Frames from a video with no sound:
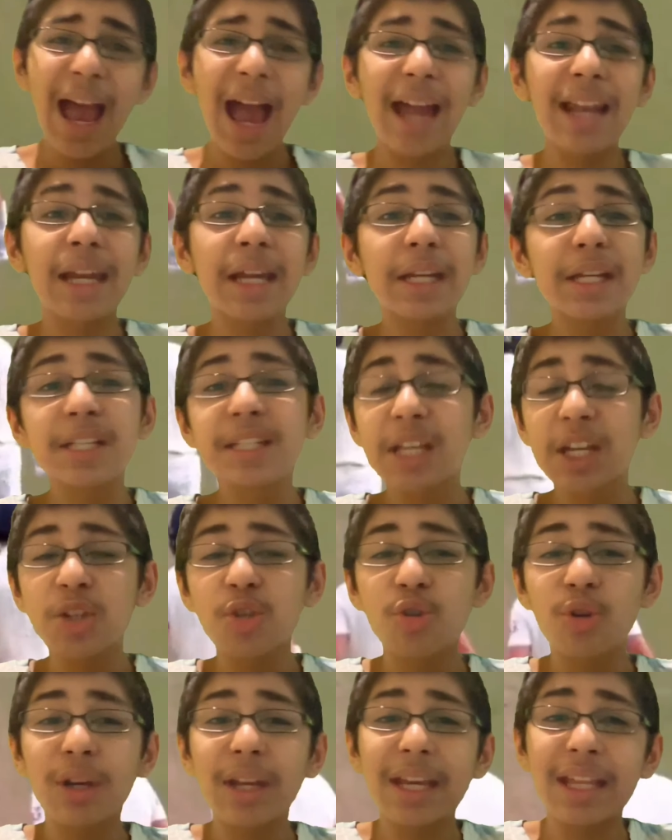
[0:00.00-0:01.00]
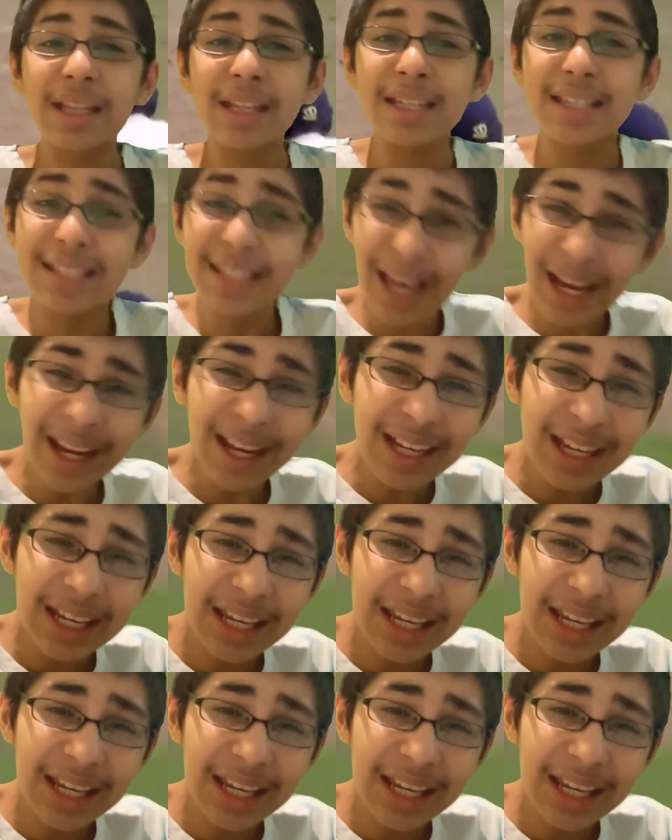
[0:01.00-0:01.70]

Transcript: and then a century in the second